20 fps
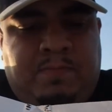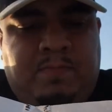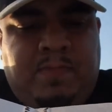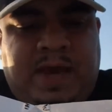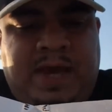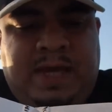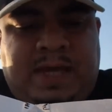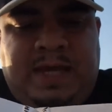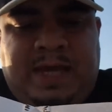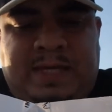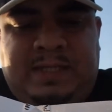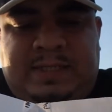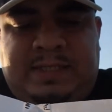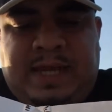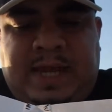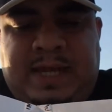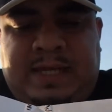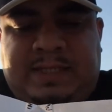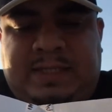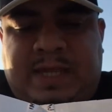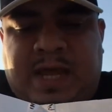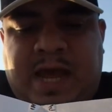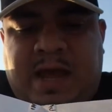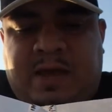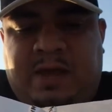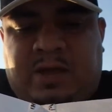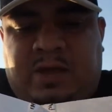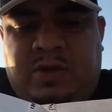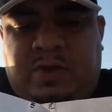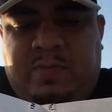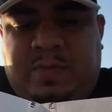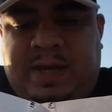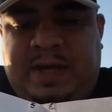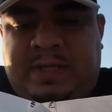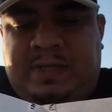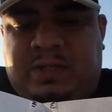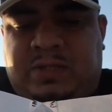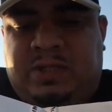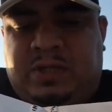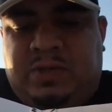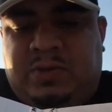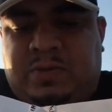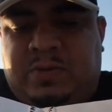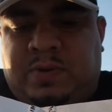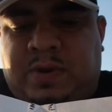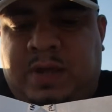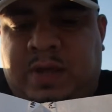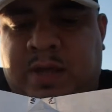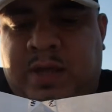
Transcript: Making takes that humans do,